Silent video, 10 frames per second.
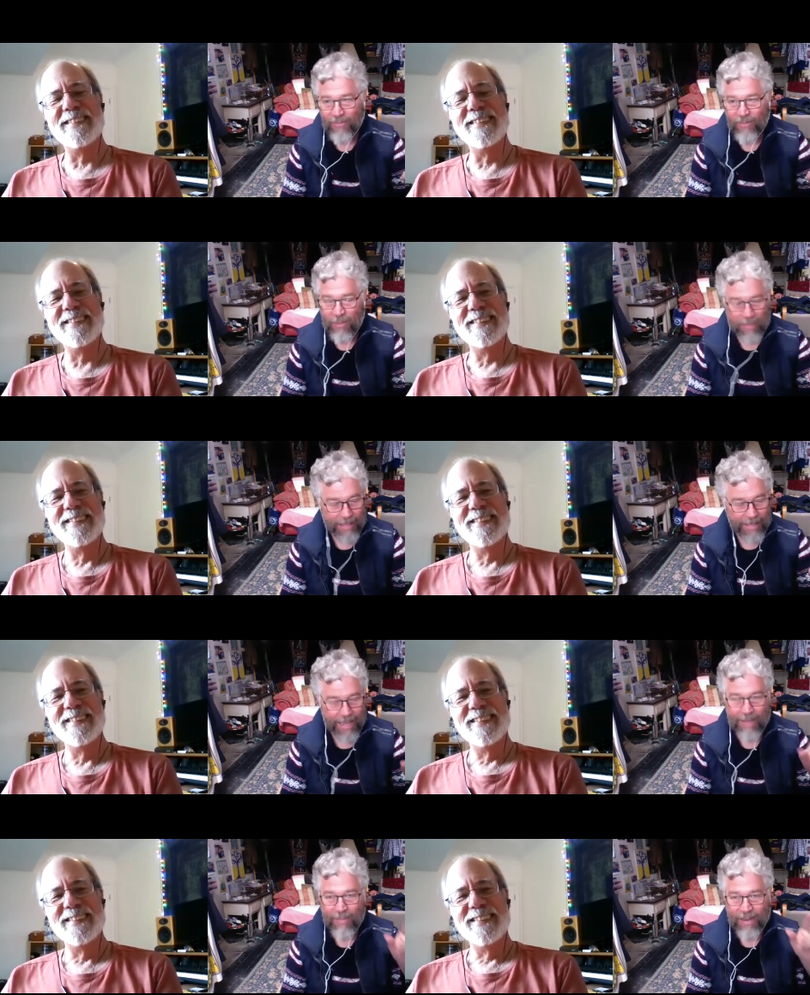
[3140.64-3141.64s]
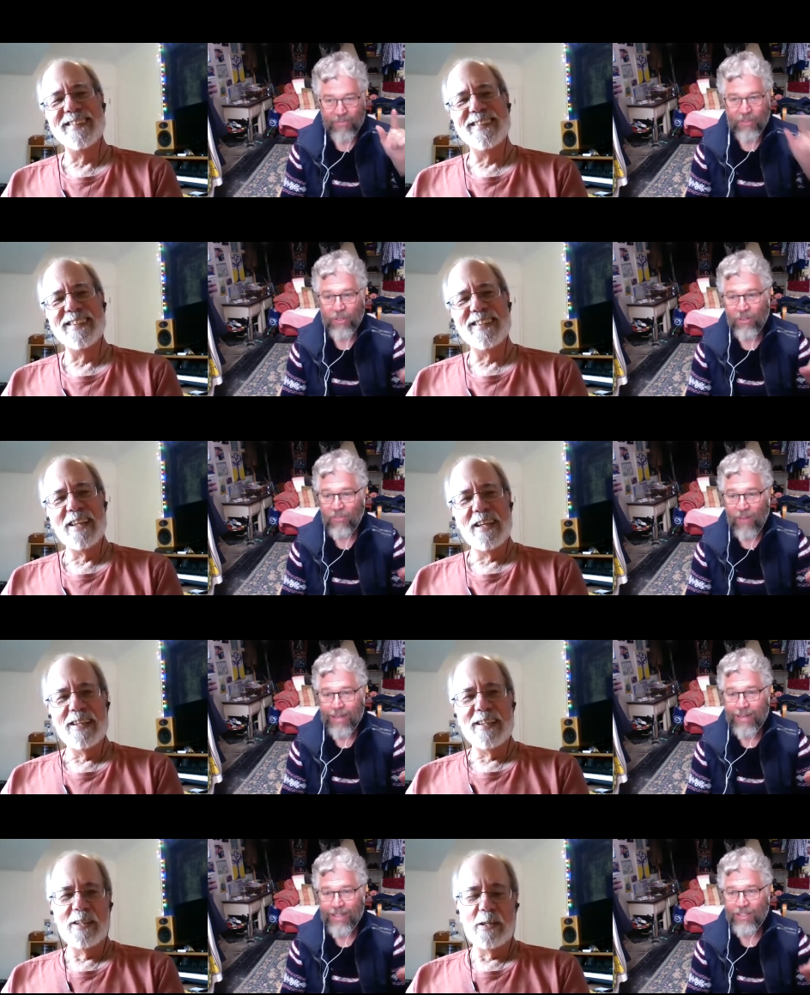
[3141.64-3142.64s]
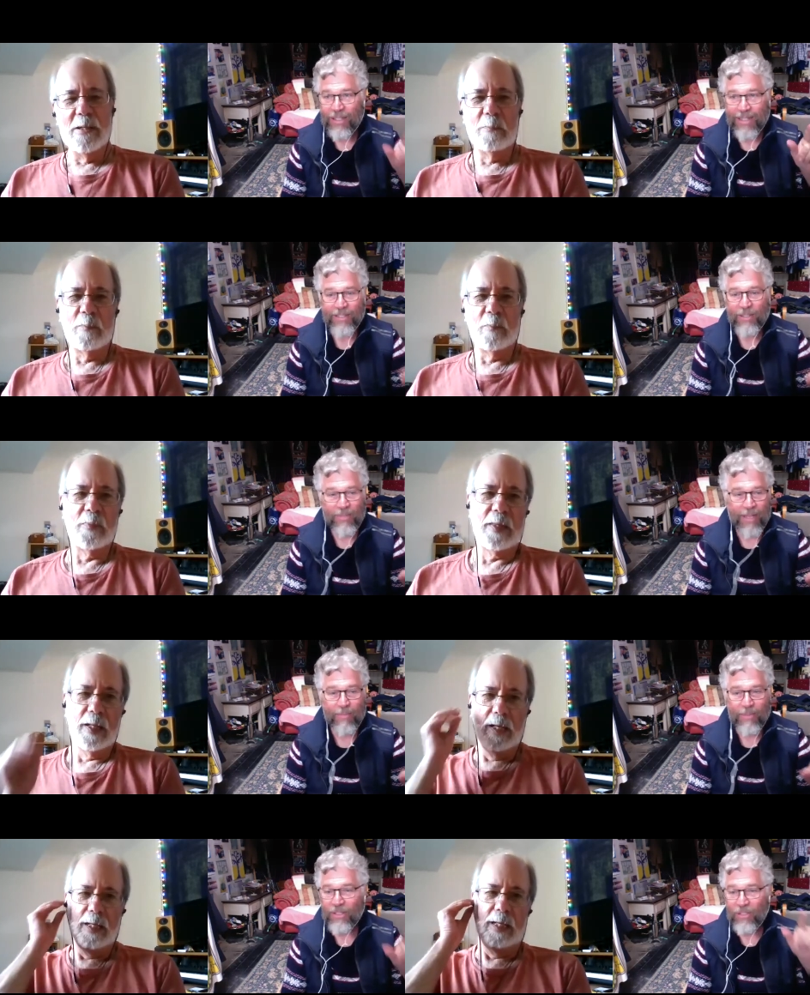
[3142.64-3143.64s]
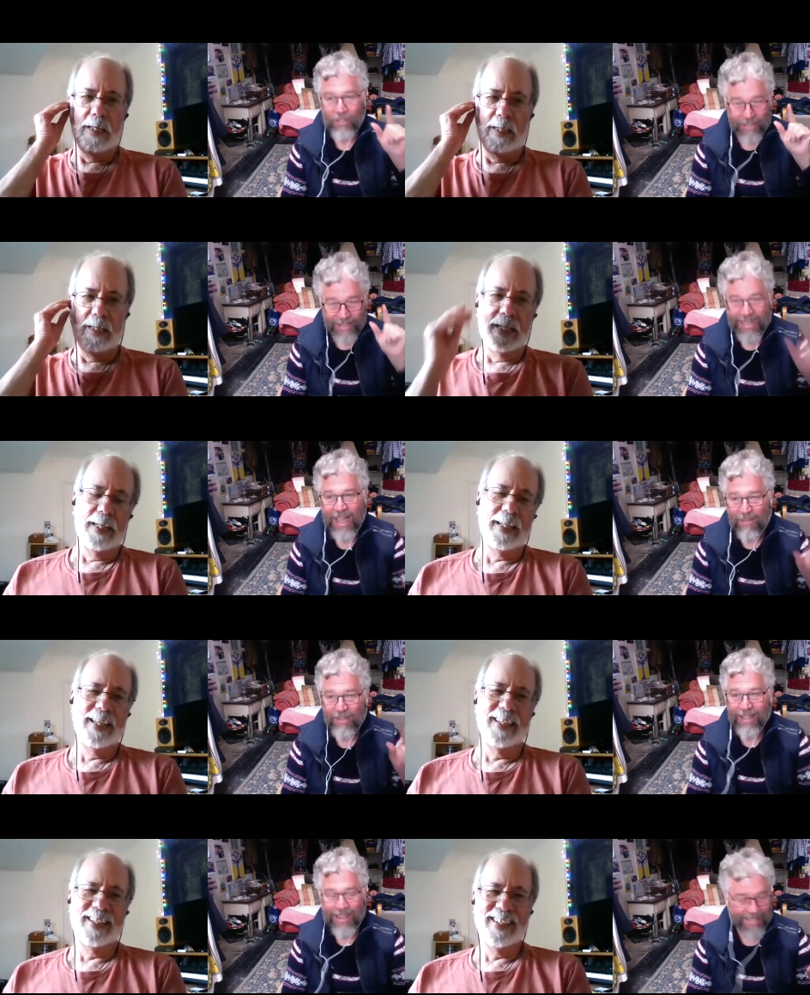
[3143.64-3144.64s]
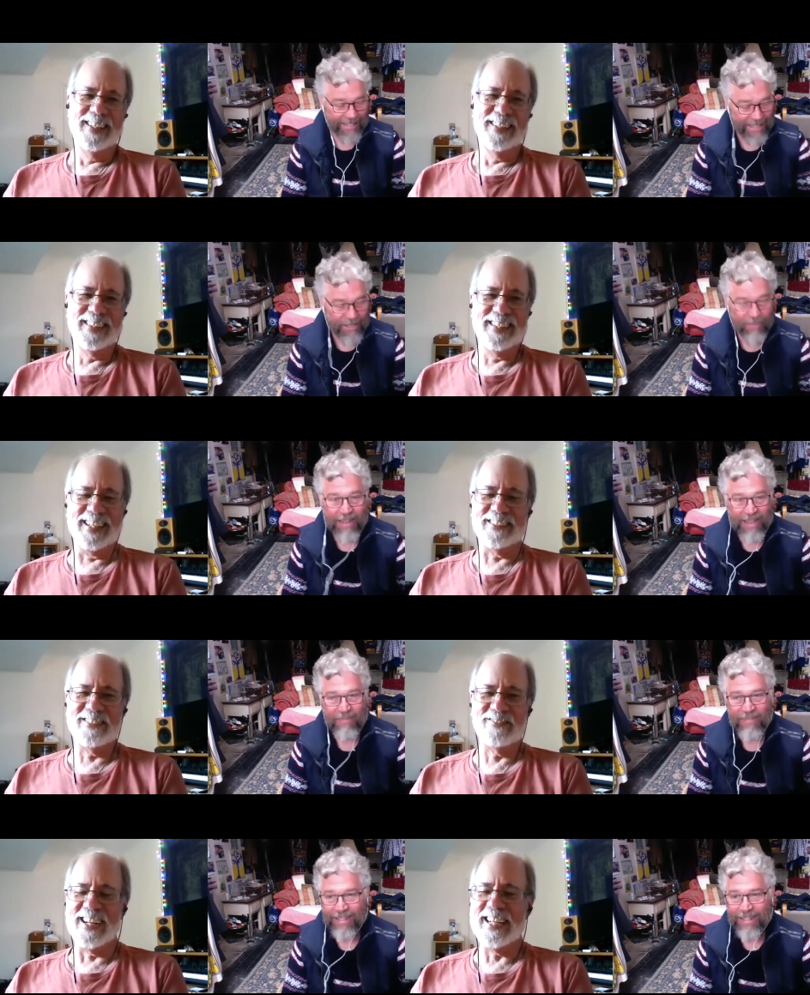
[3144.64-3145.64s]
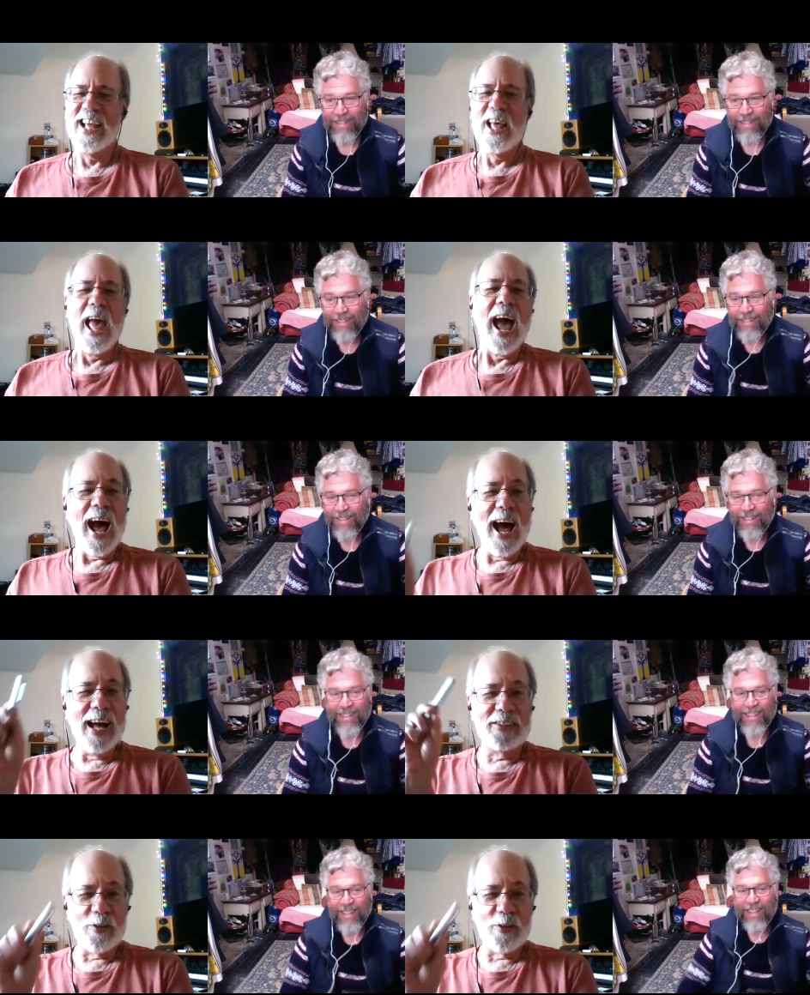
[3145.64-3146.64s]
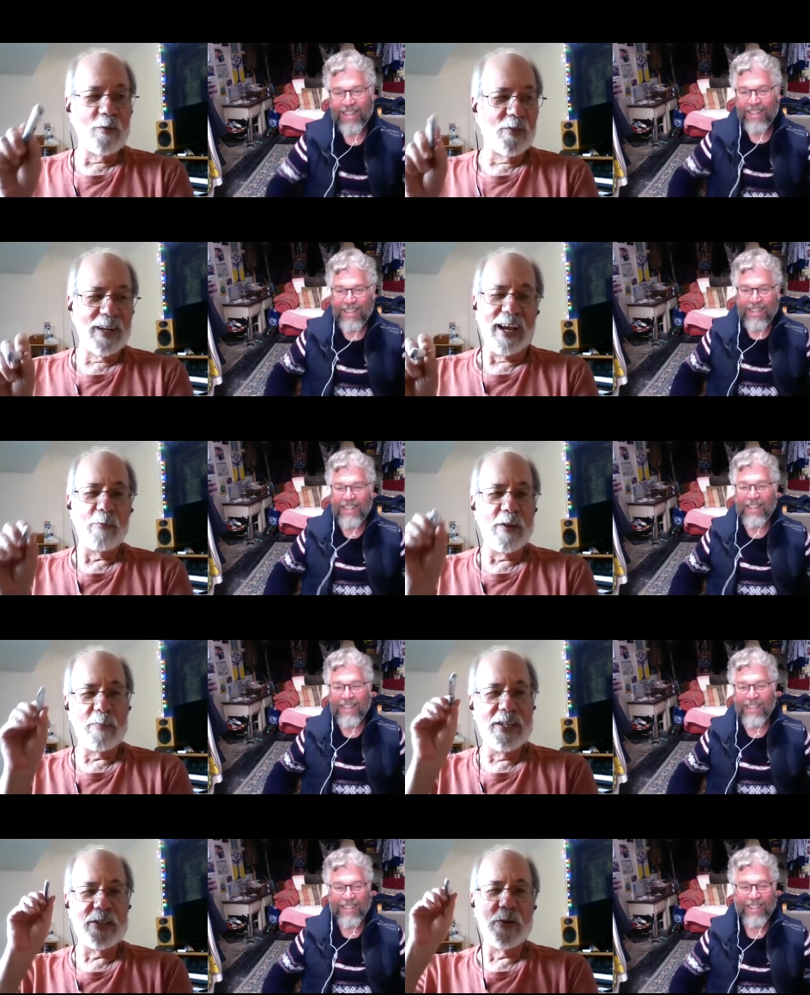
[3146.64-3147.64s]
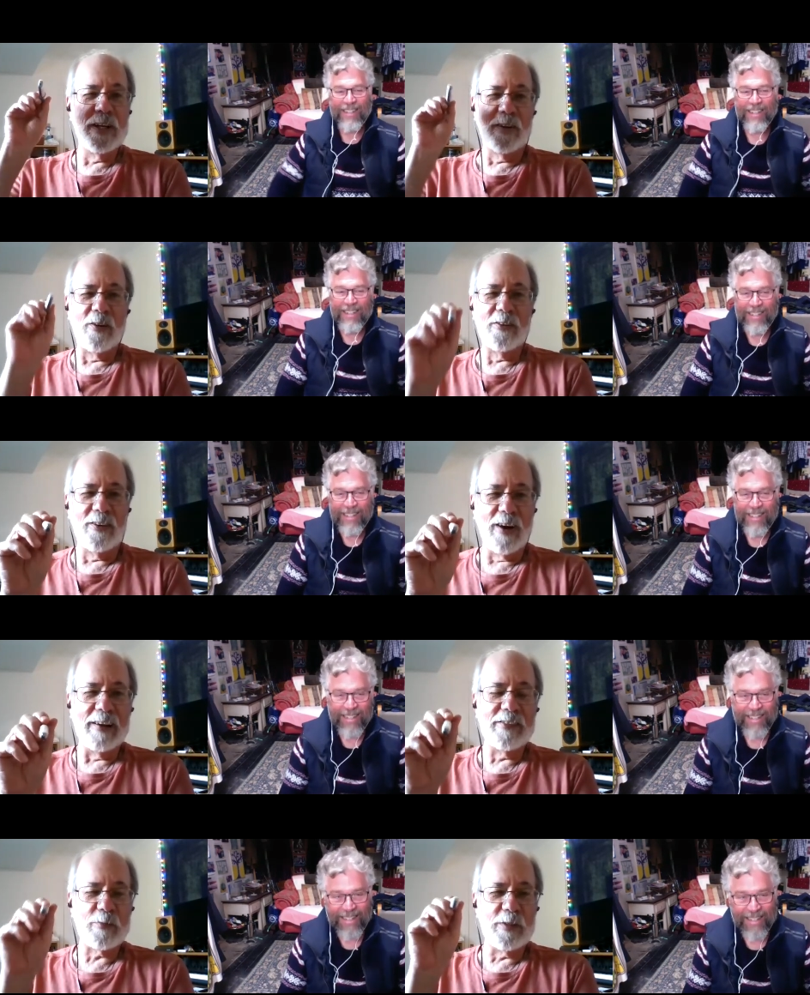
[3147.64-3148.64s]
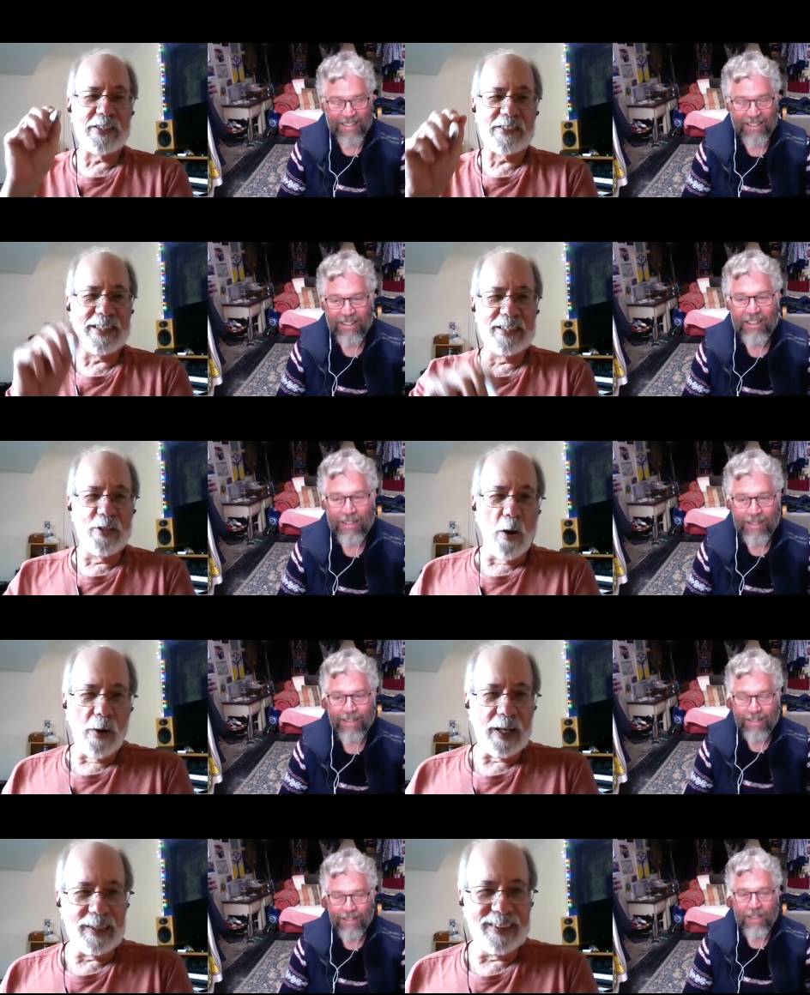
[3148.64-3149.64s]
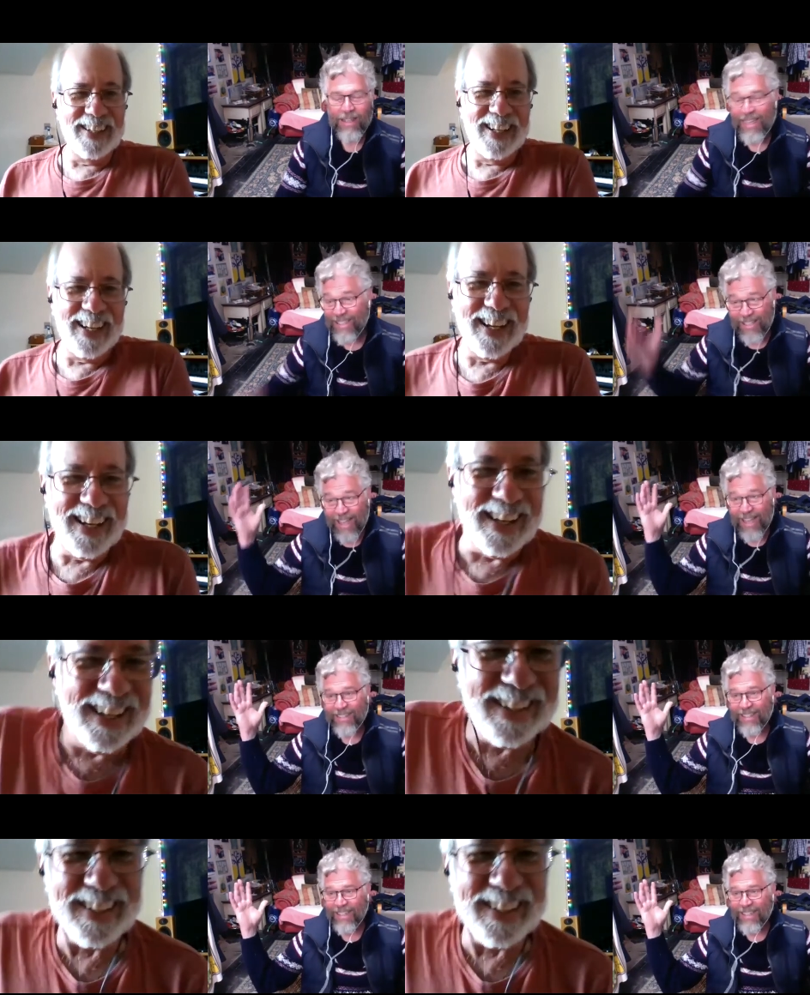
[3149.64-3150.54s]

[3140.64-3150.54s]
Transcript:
Speaker 1: for the big game. And if you can find us and get some time with us, you're damn lucky. That's That's right.
Speaker 2: And don't forget, we've been doing it all our lives. We just didn't know it.
Speaker 1: exactly,